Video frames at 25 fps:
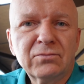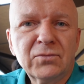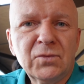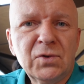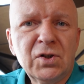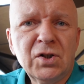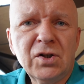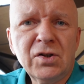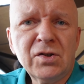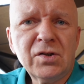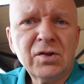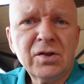
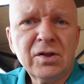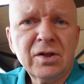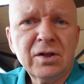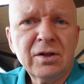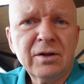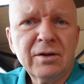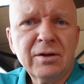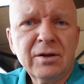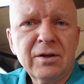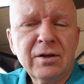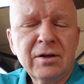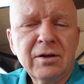Just
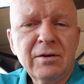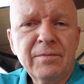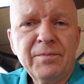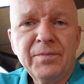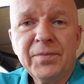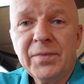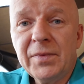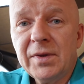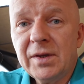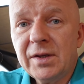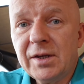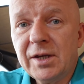
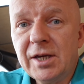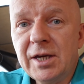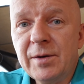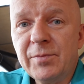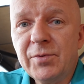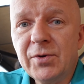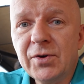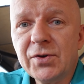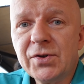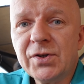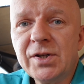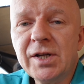keep
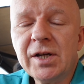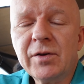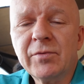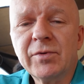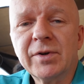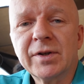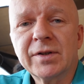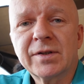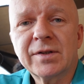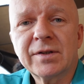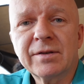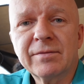your
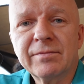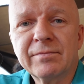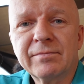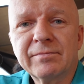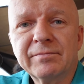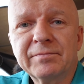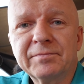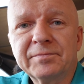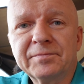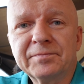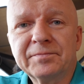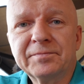secrets.
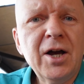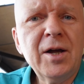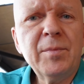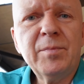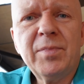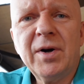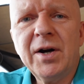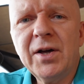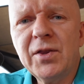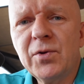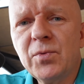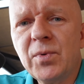And
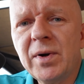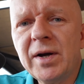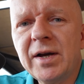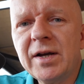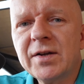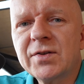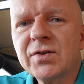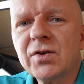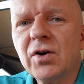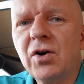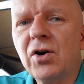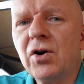by the way,
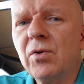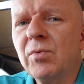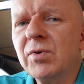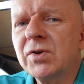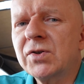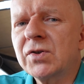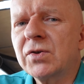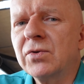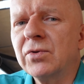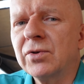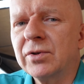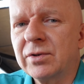it's
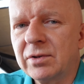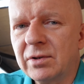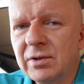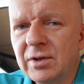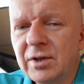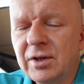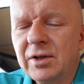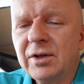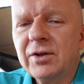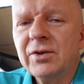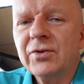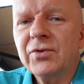always good
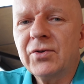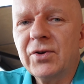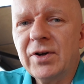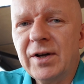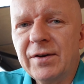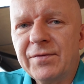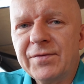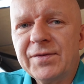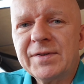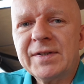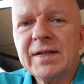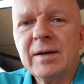to
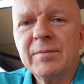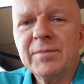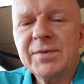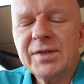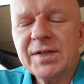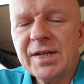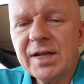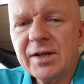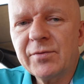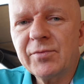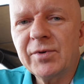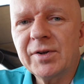have some
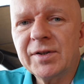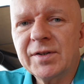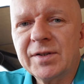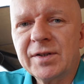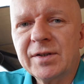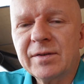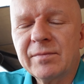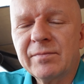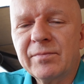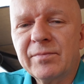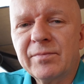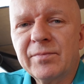
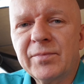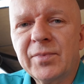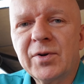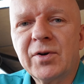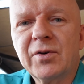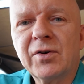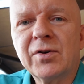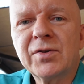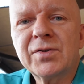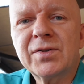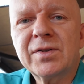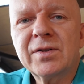secrets,
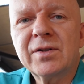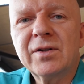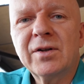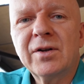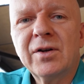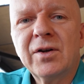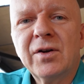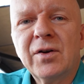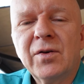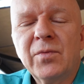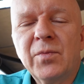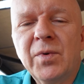because
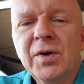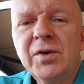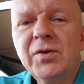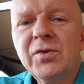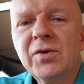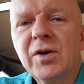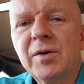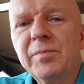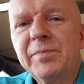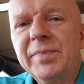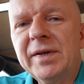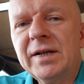when
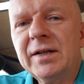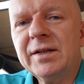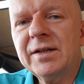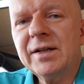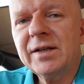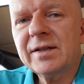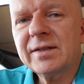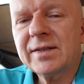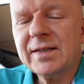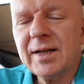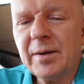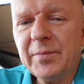you are
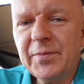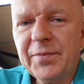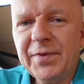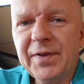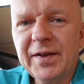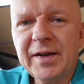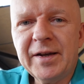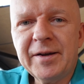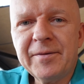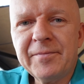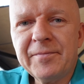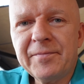building
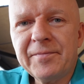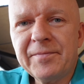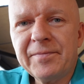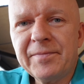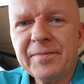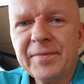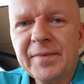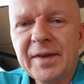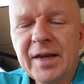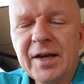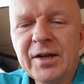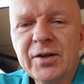something
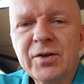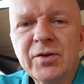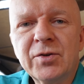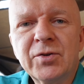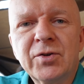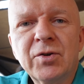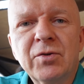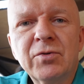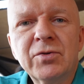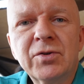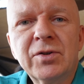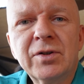and you
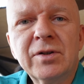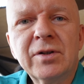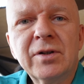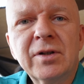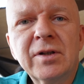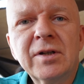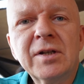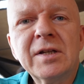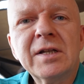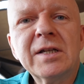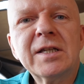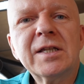don't
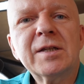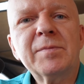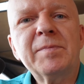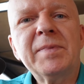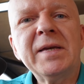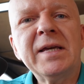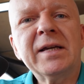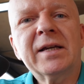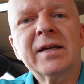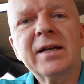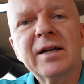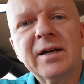
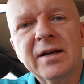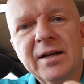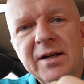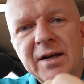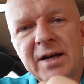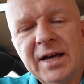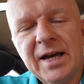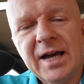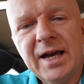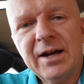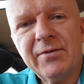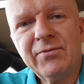speak
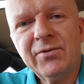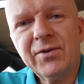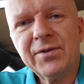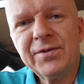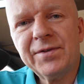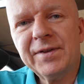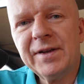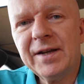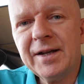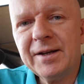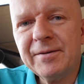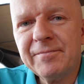
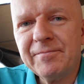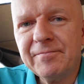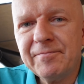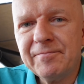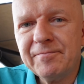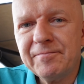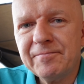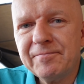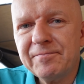everything,